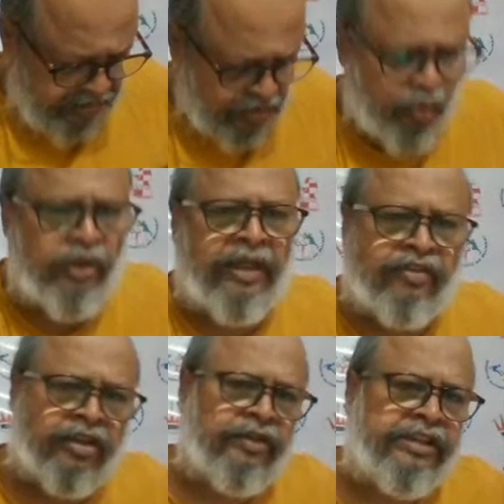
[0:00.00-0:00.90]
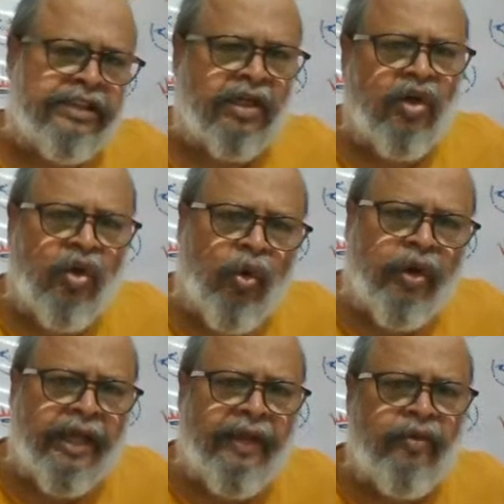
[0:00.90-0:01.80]
says queen f7 check.
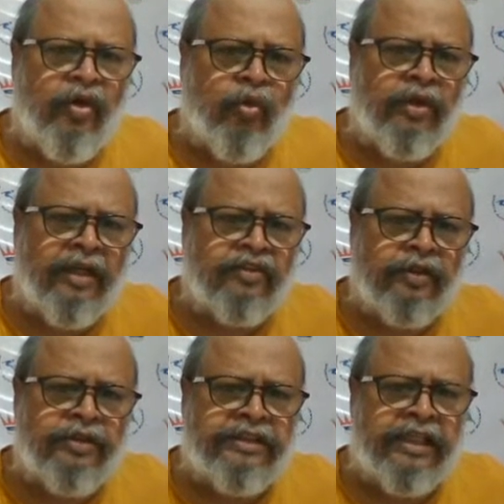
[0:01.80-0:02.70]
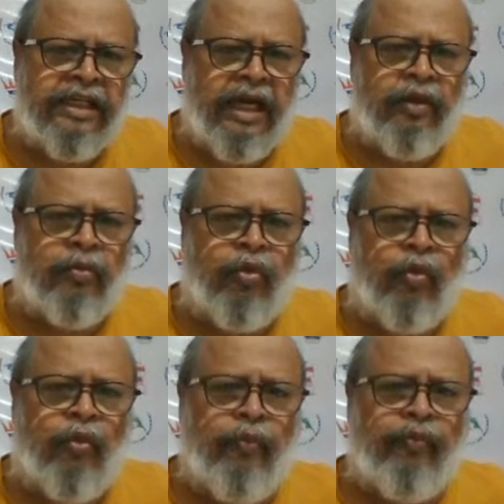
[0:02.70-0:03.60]
Okay, queen f7 check. I will
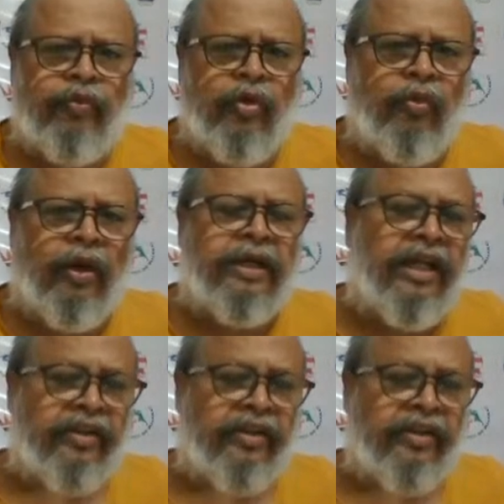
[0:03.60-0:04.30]
move. What